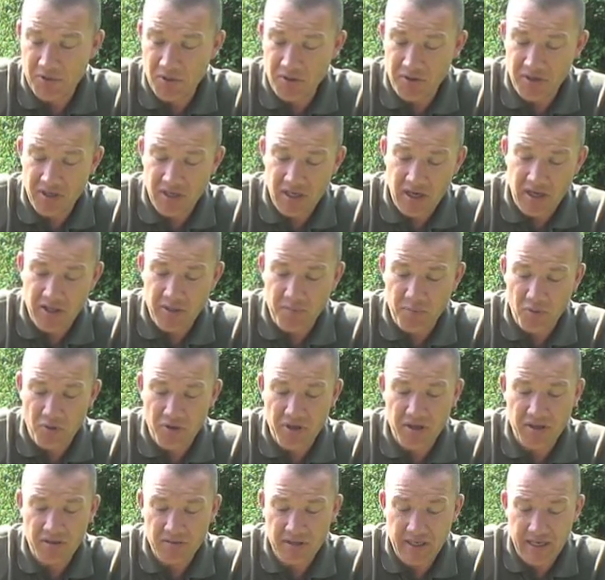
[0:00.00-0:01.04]
So you can either
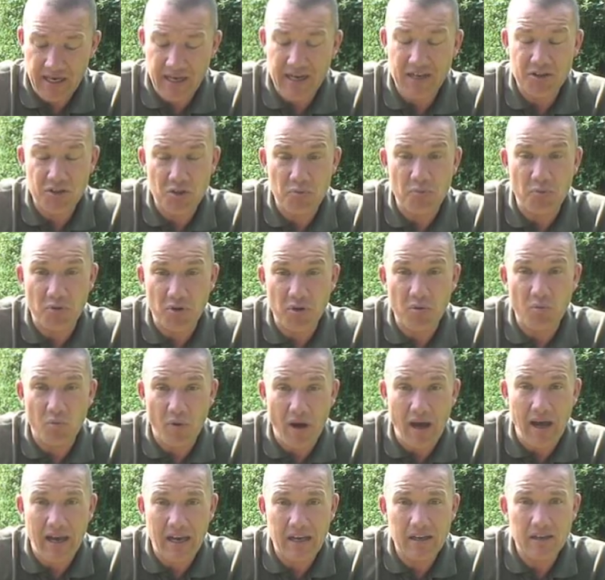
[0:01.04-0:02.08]
actually put it
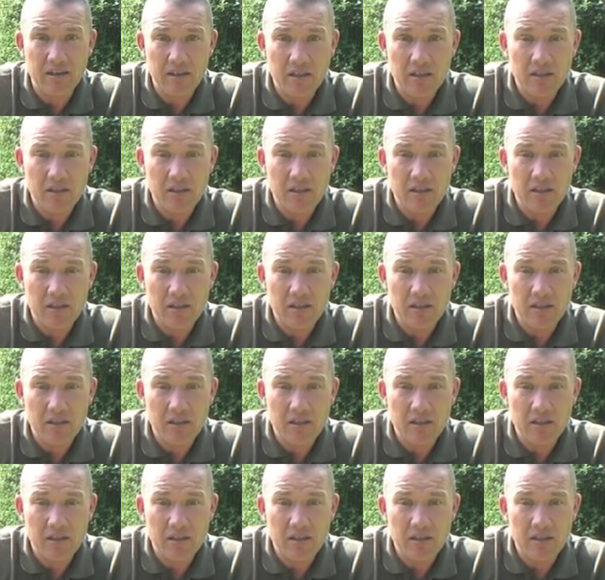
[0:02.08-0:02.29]
where